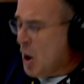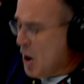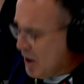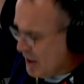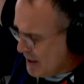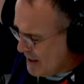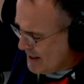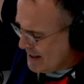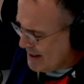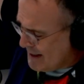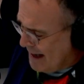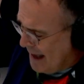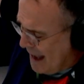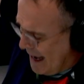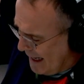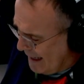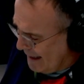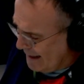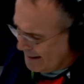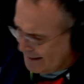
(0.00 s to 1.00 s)
It hurts
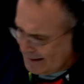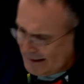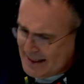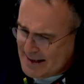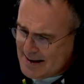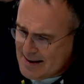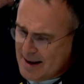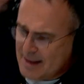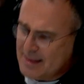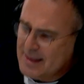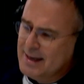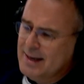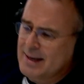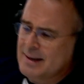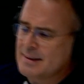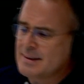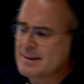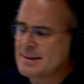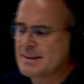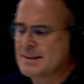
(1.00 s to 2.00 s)
like nothing
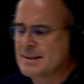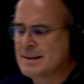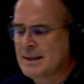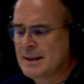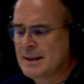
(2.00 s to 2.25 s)
else.